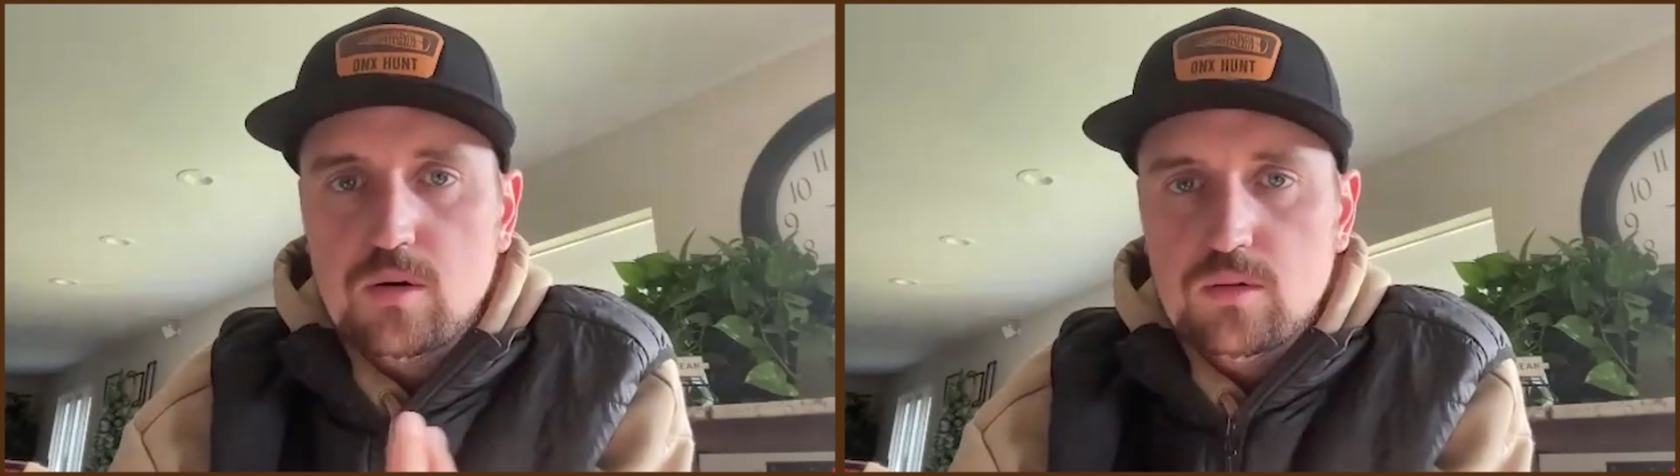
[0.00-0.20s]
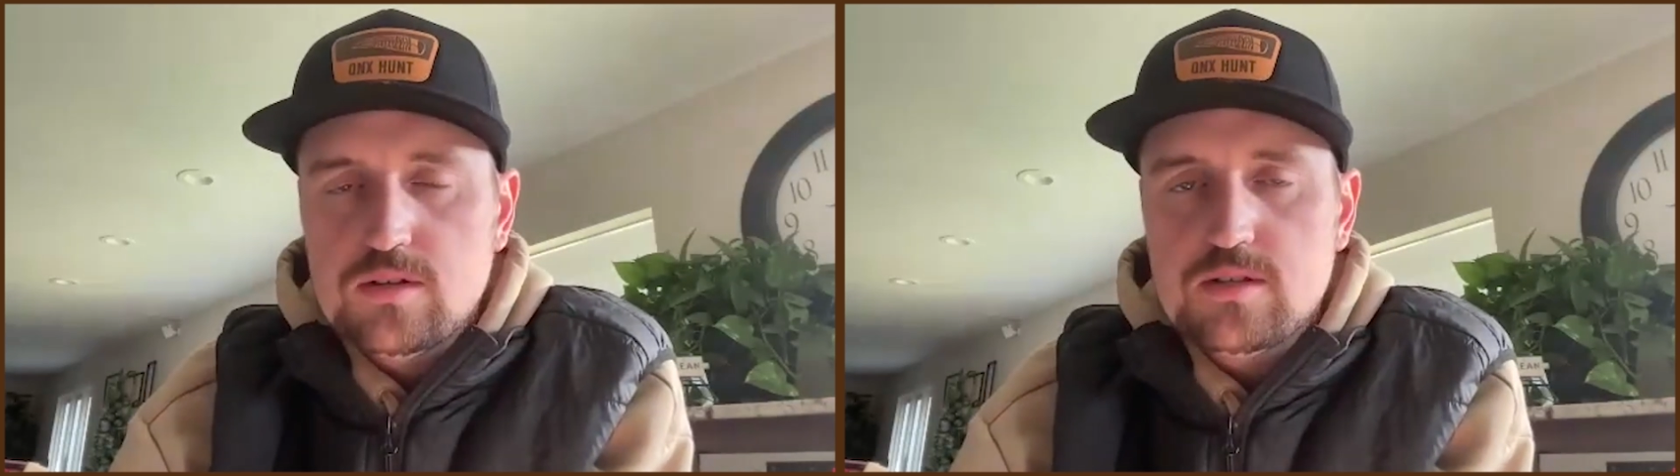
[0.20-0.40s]

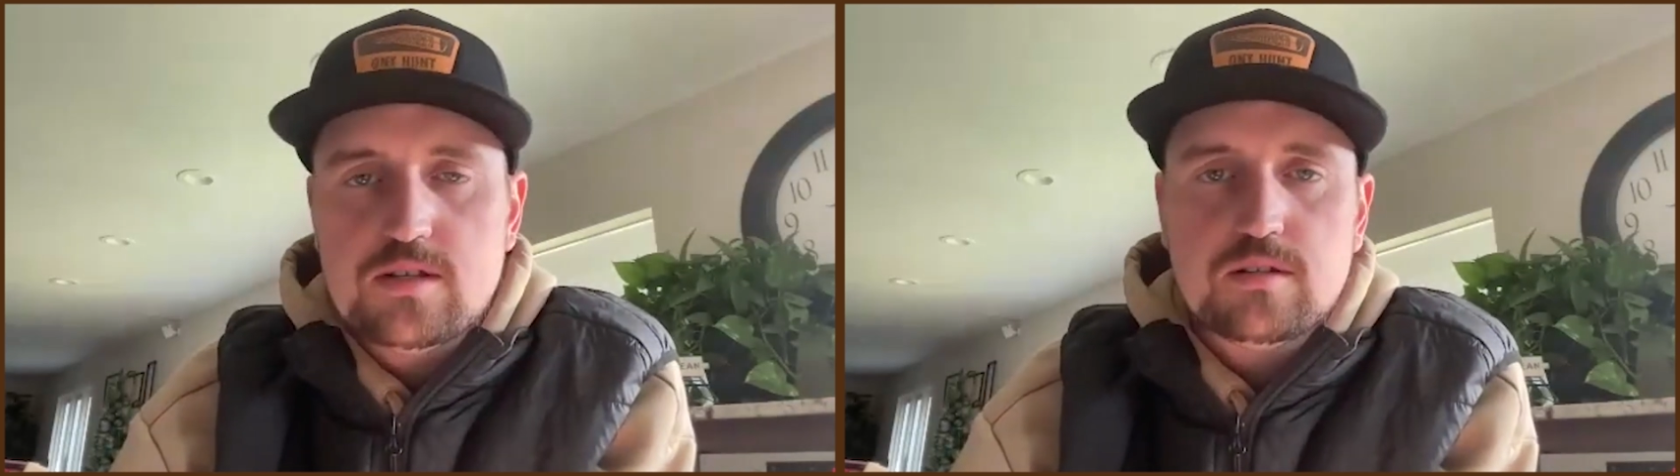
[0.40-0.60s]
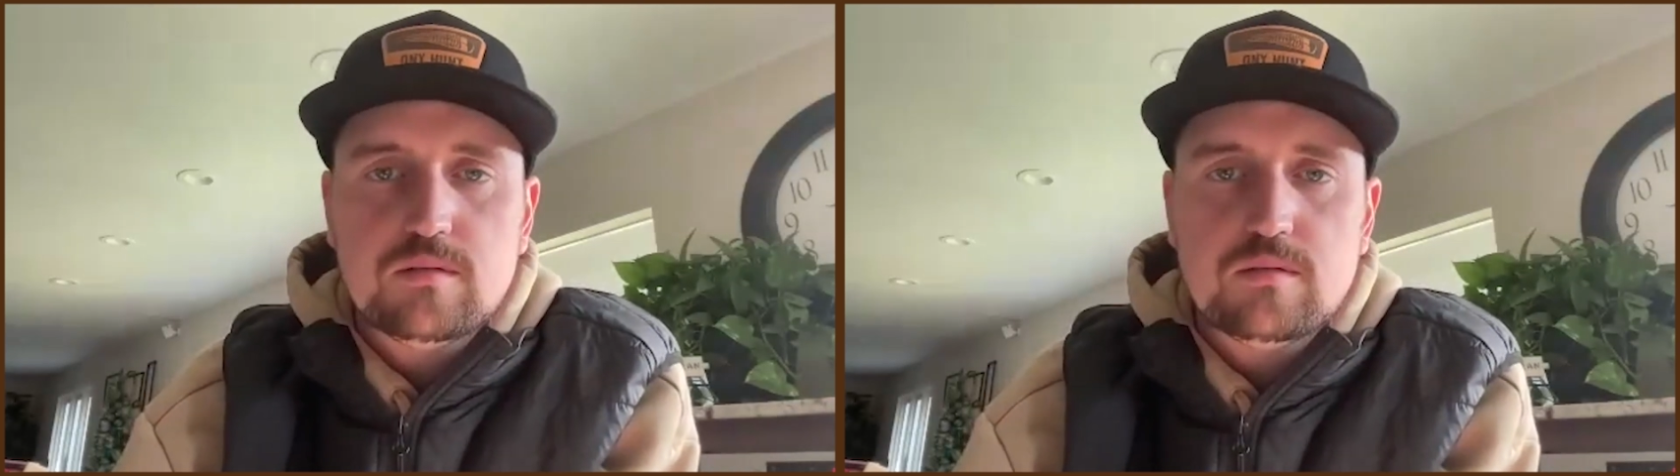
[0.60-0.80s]
early
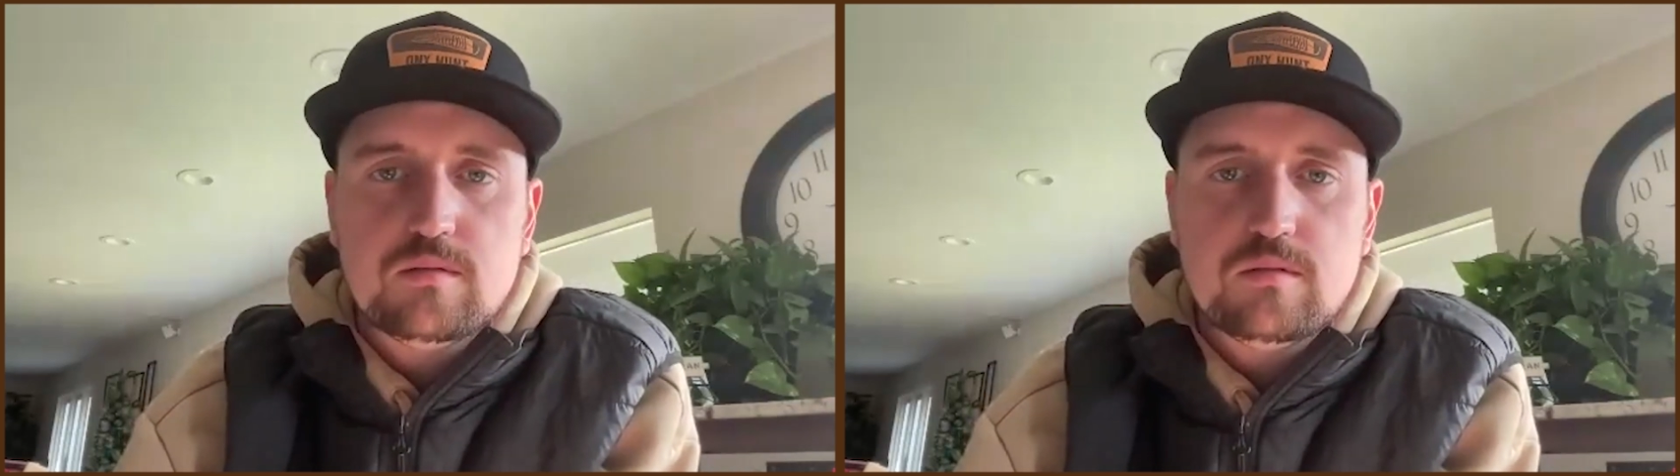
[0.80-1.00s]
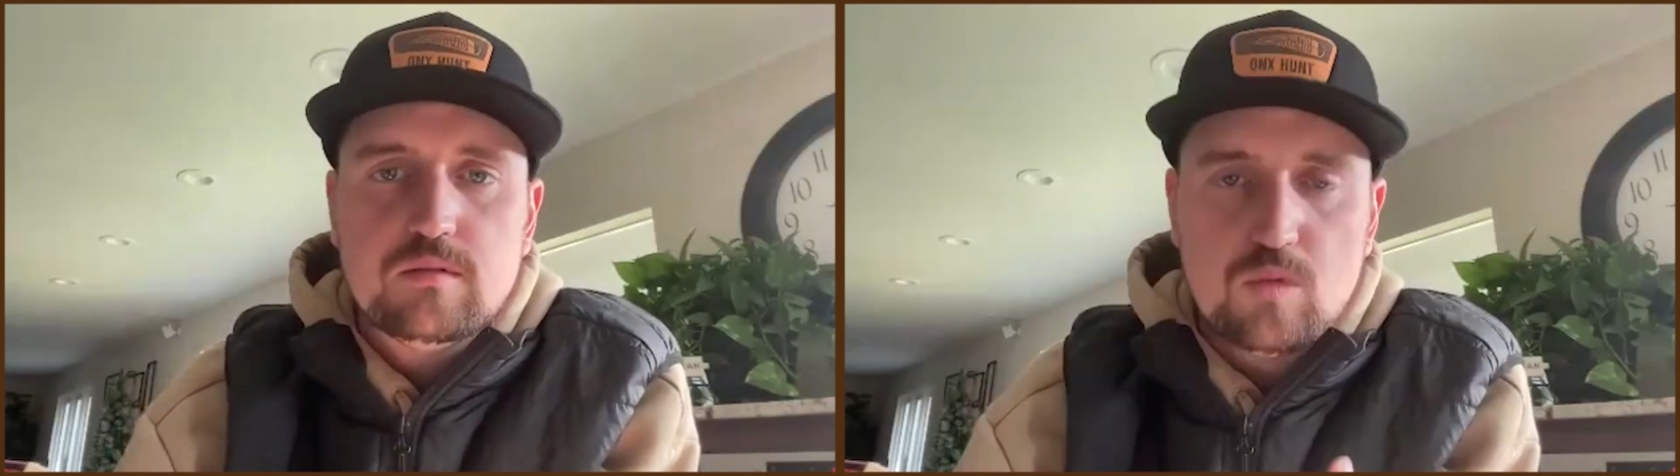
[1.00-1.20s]

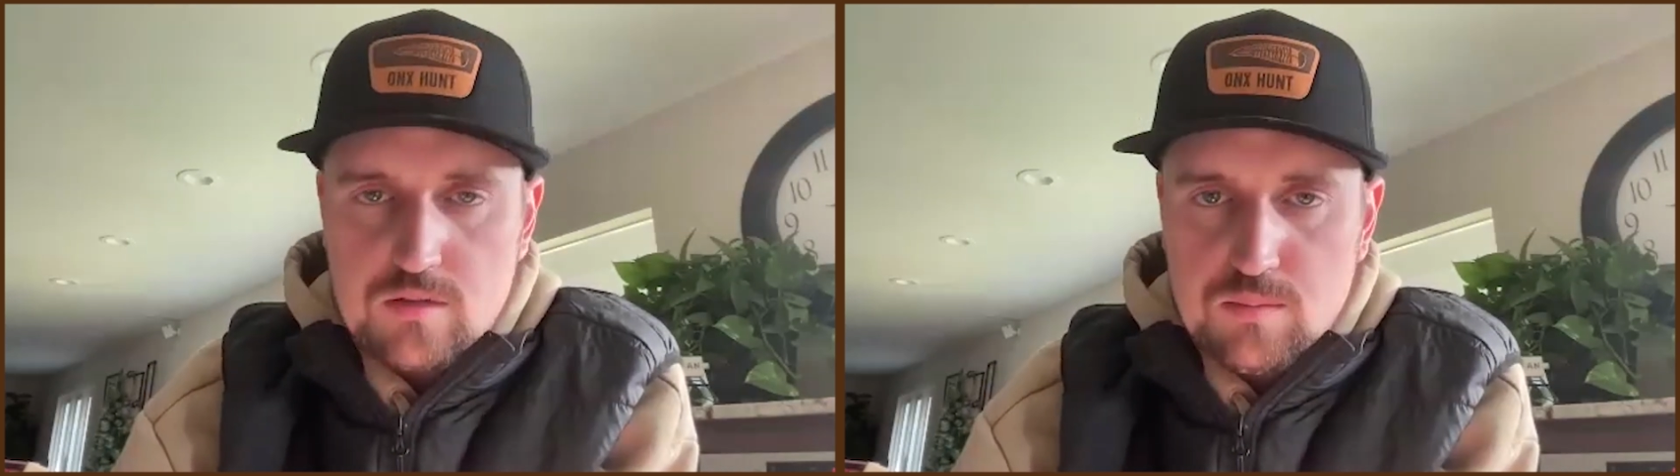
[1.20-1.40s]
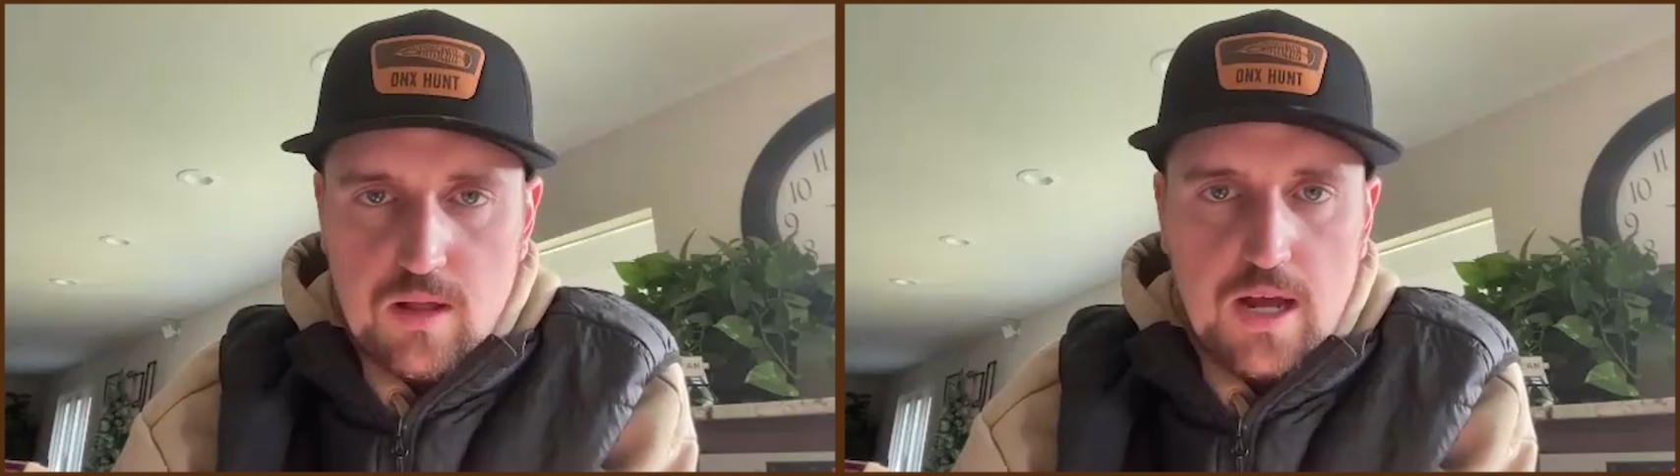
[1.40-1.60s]
season
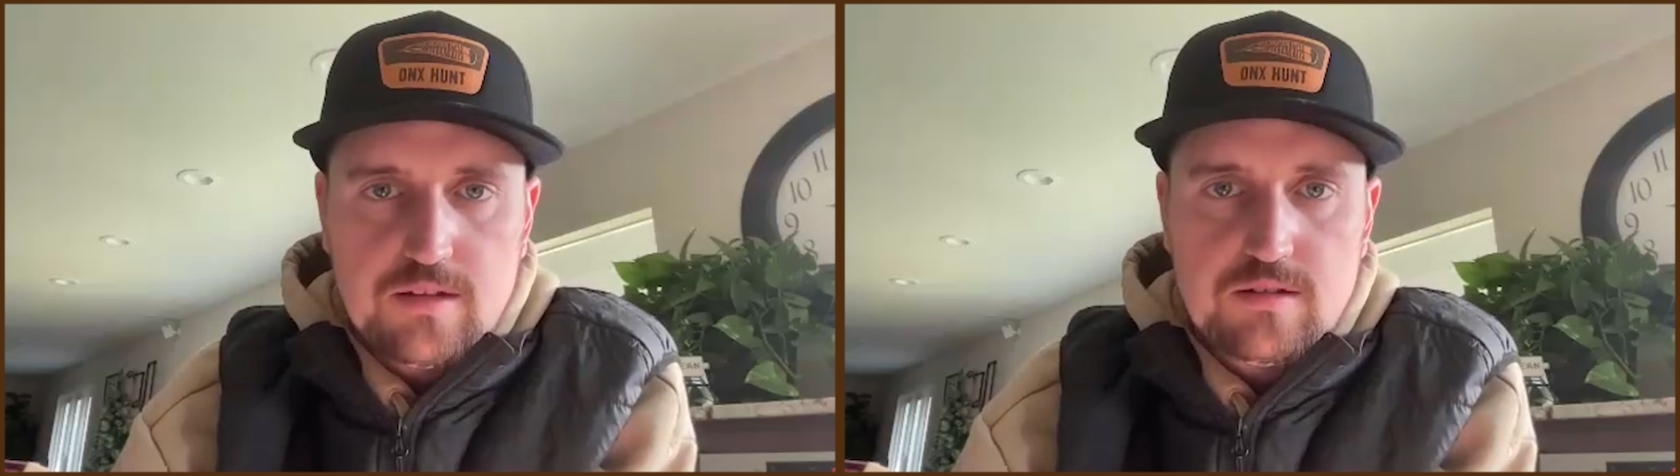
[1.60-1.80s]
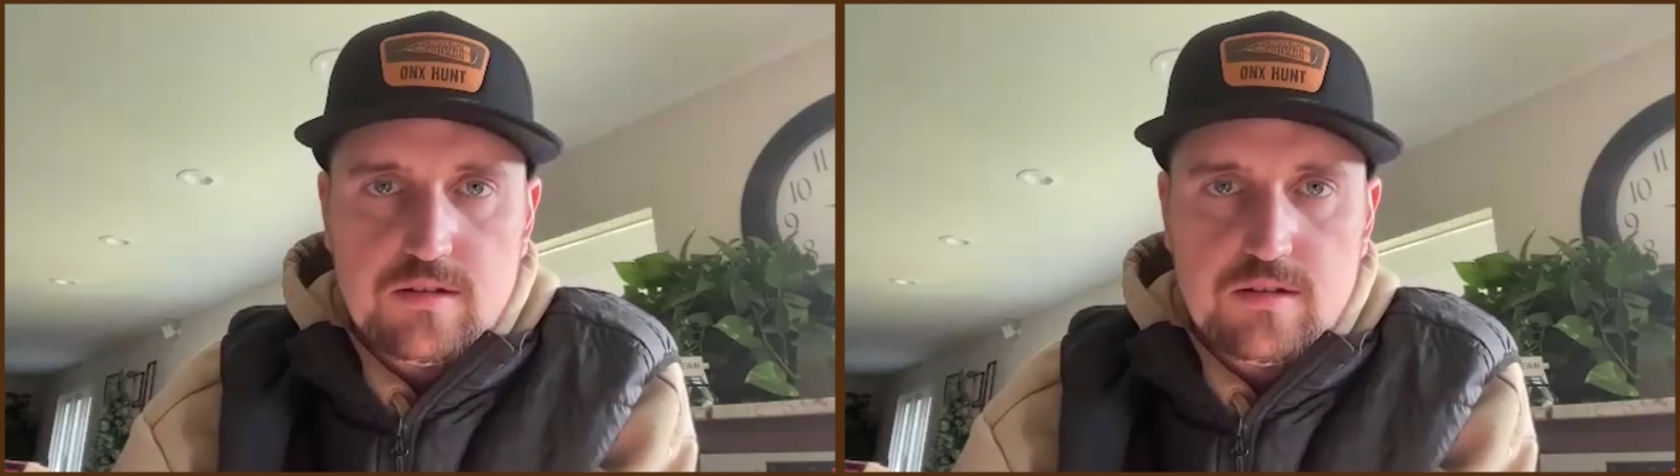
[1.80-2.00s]
greens
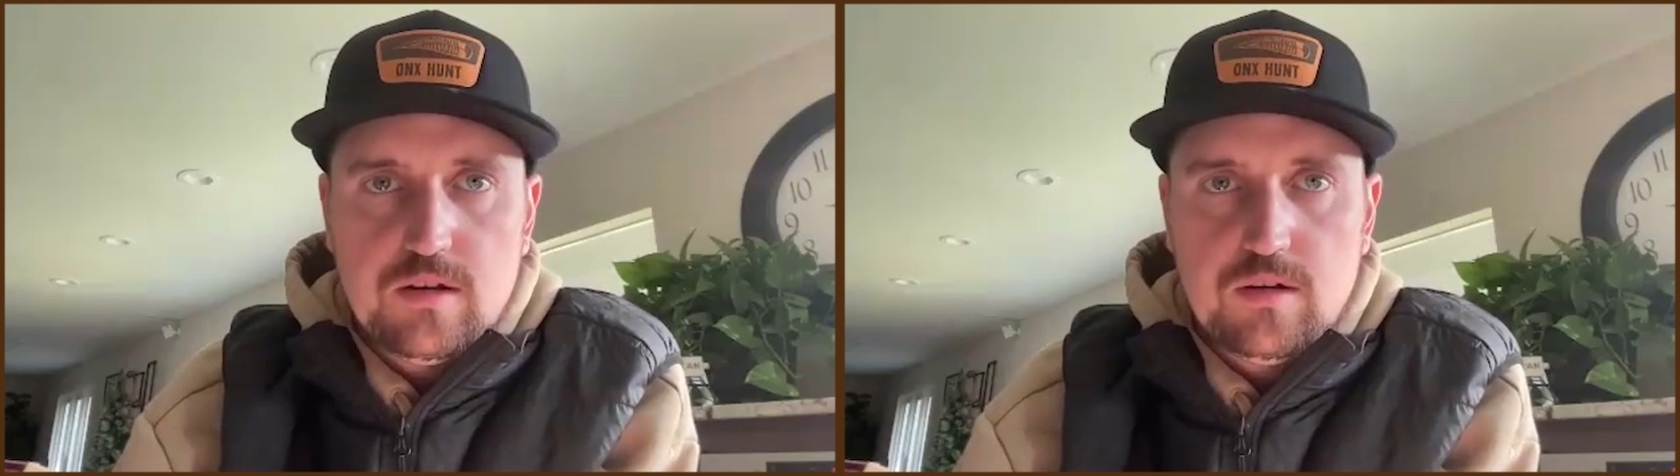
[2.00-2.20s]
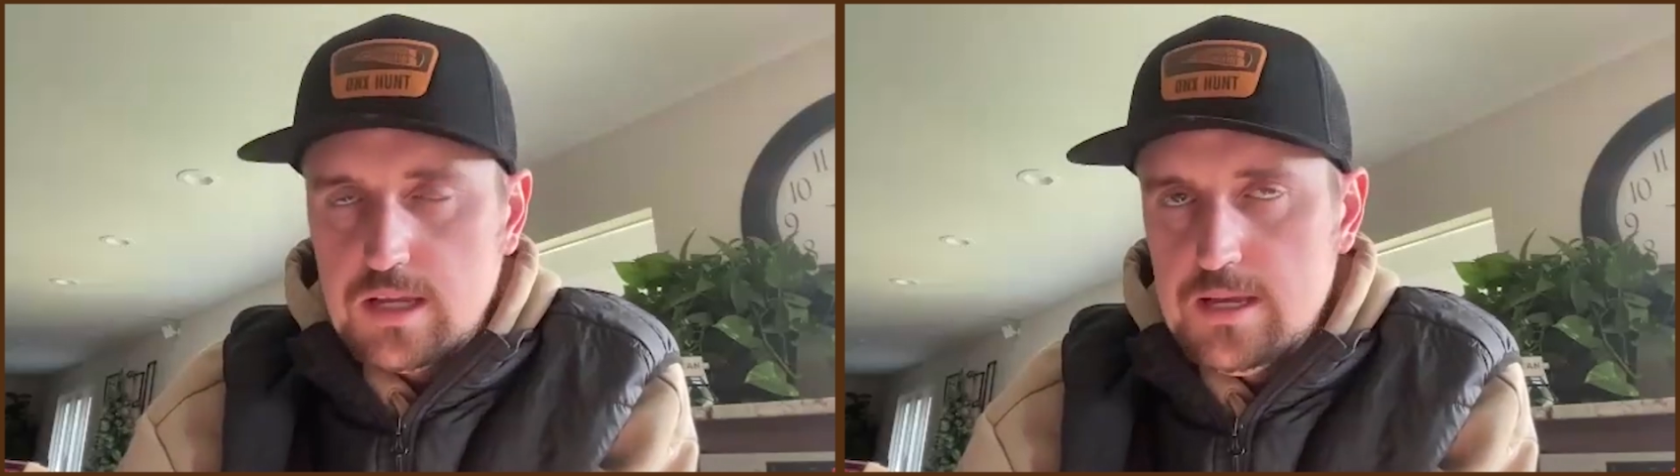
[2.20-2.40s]
plots, you
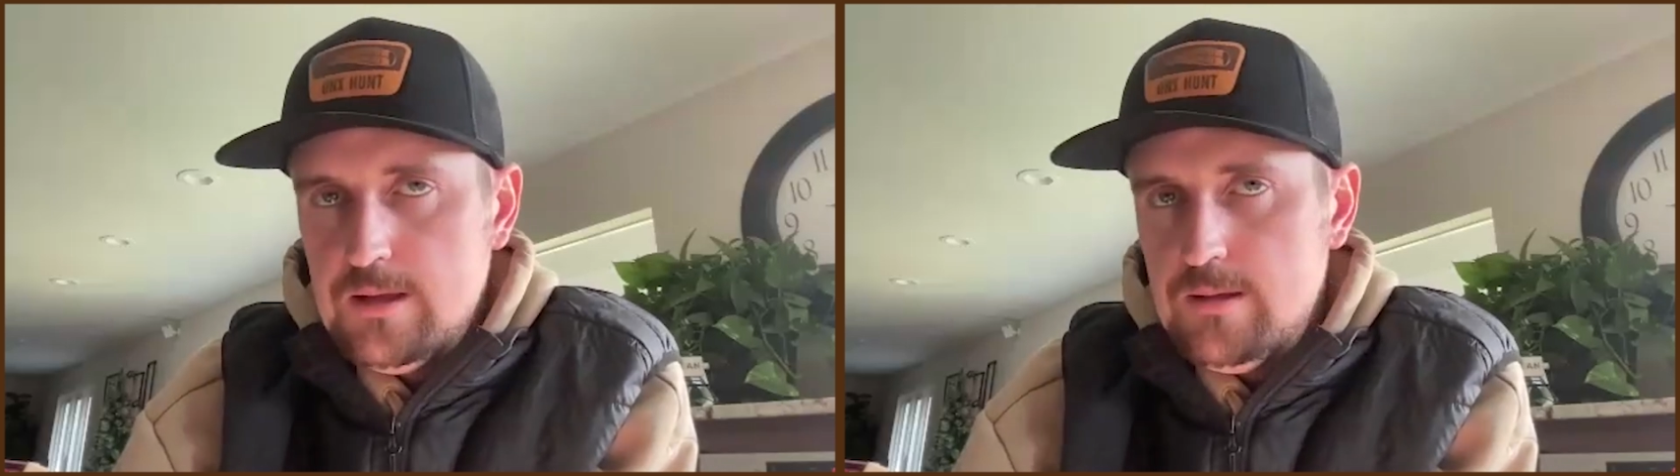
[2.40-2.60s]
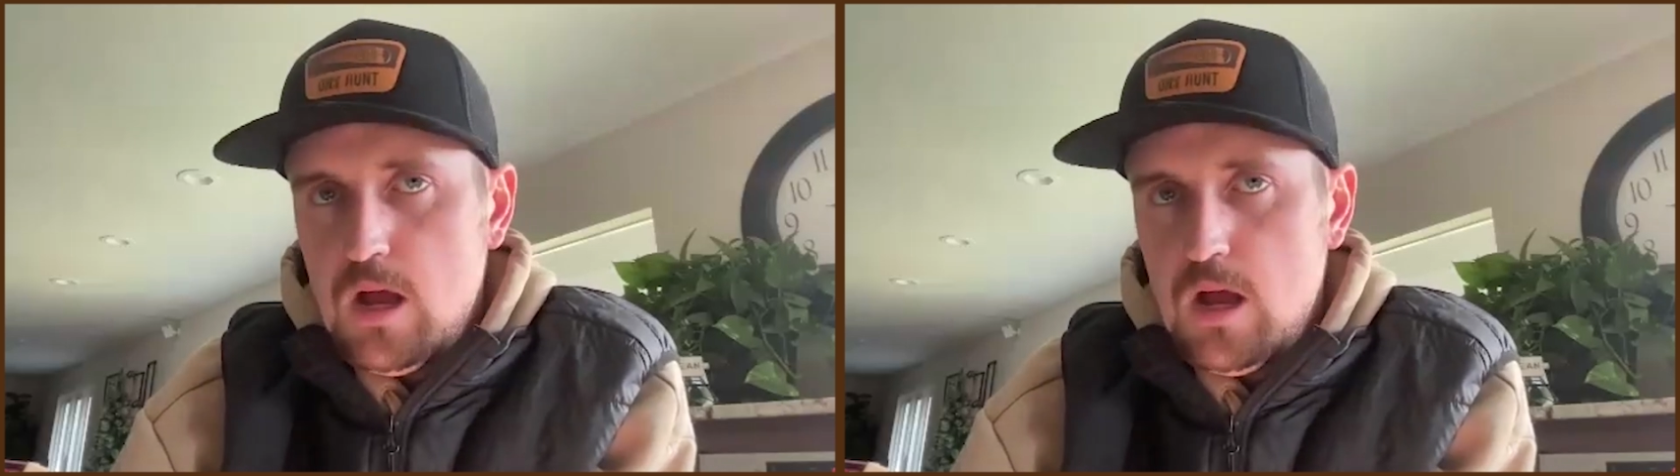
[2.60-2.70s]
know, and like